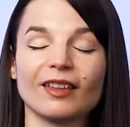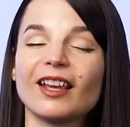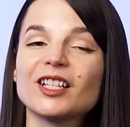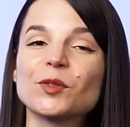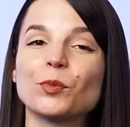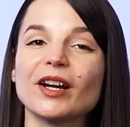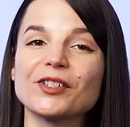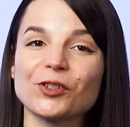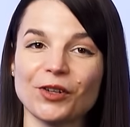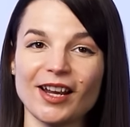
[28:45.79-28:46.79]

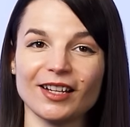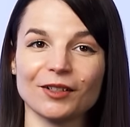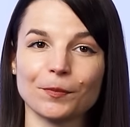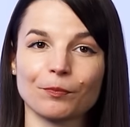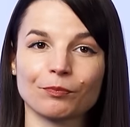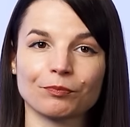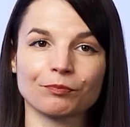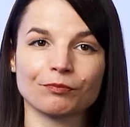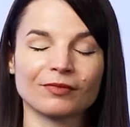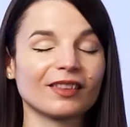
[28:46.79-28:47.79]
Express train.
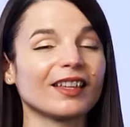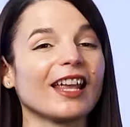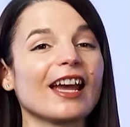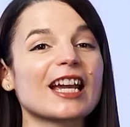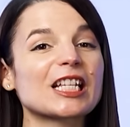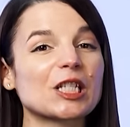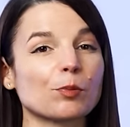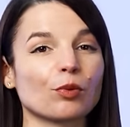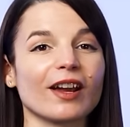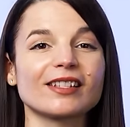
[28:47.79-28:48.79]

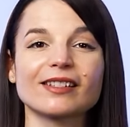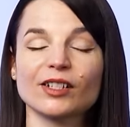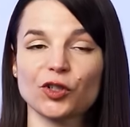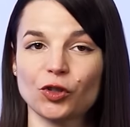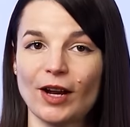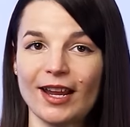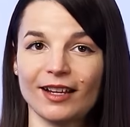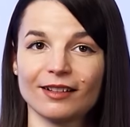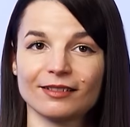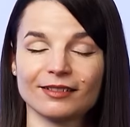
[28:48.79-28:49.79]
Express train.
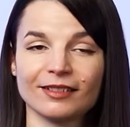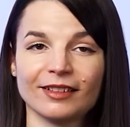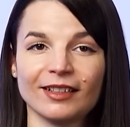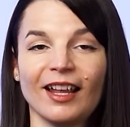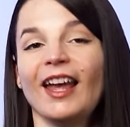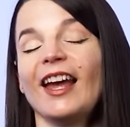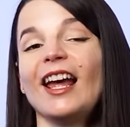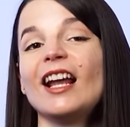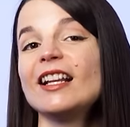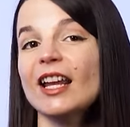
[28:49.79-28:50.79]

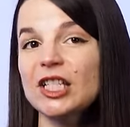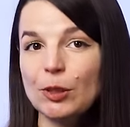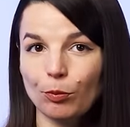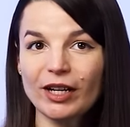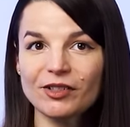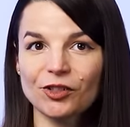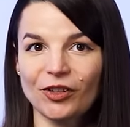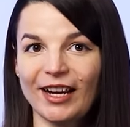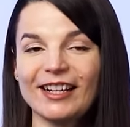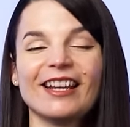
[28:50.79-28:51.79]
An express
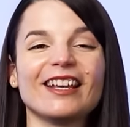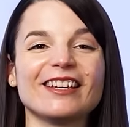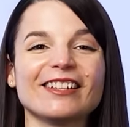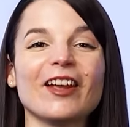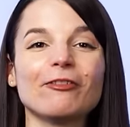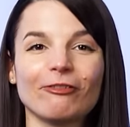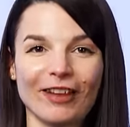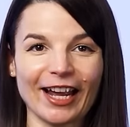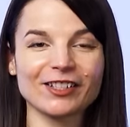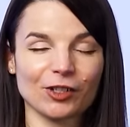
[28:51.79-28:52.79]
train is a
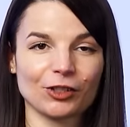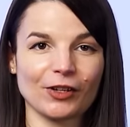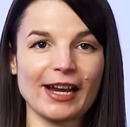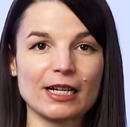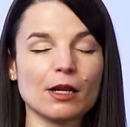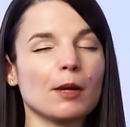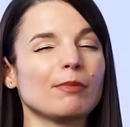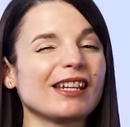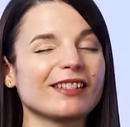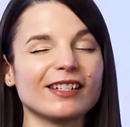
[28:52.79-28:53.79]
fast train
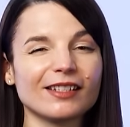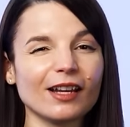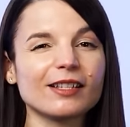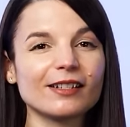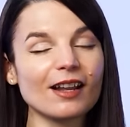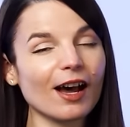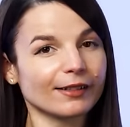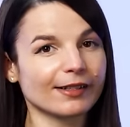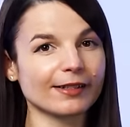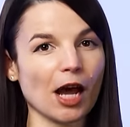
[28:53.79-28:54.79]
because it does
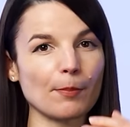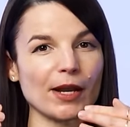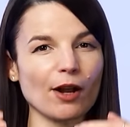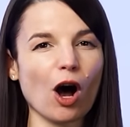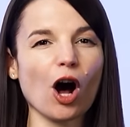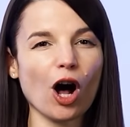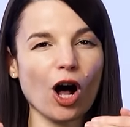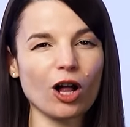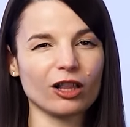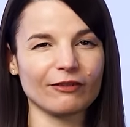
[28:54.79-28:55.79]
not stop at
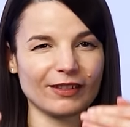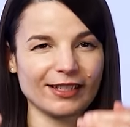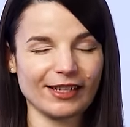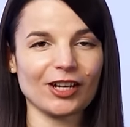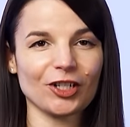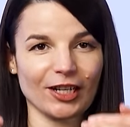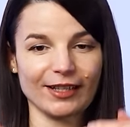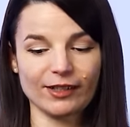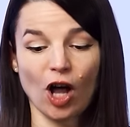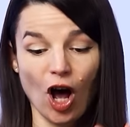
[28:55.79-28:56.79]
all of the
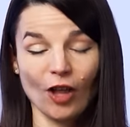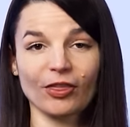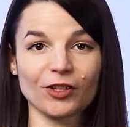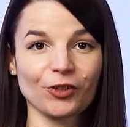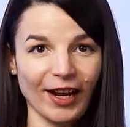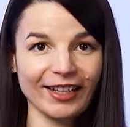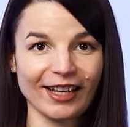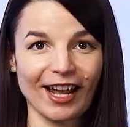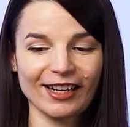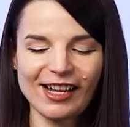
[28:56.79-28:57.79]
stations on the train
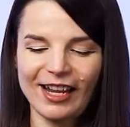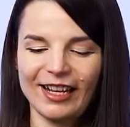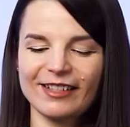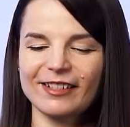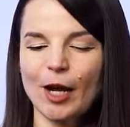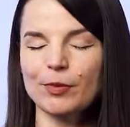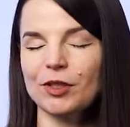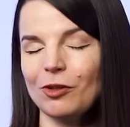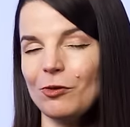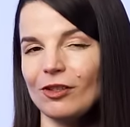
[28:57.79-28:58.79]
line. It stops
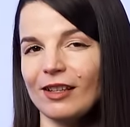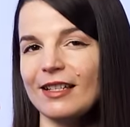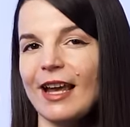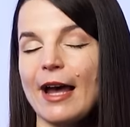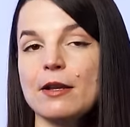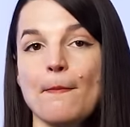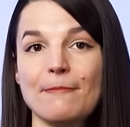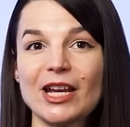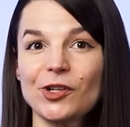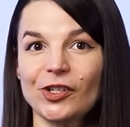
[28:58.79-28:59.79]
usually at
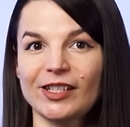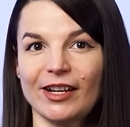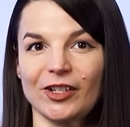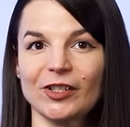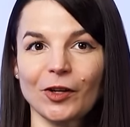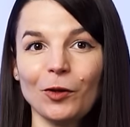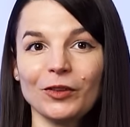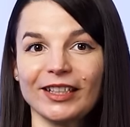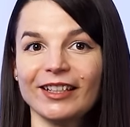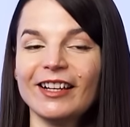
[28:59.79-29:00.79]
major stations
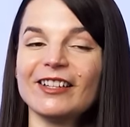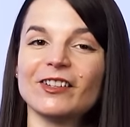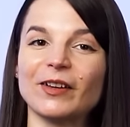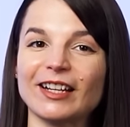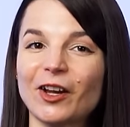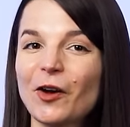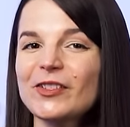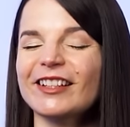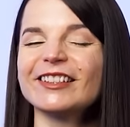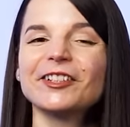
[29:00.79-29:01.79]
only, so it
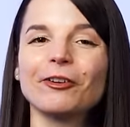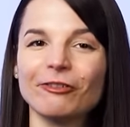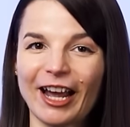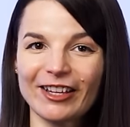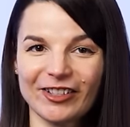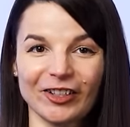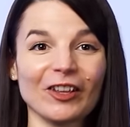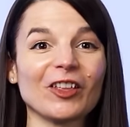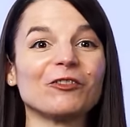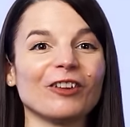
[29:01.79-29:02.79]
goes a little faster
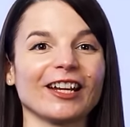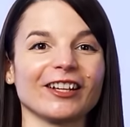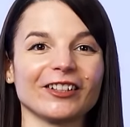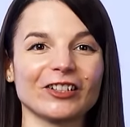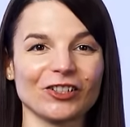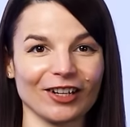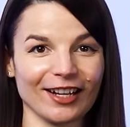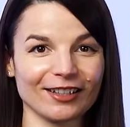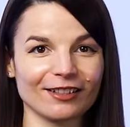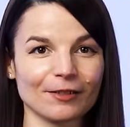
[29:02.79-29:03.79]
than regular
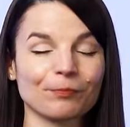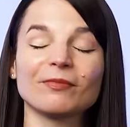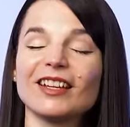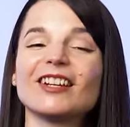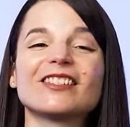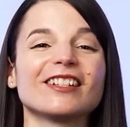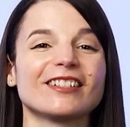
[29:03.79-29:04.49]
trains. Here's an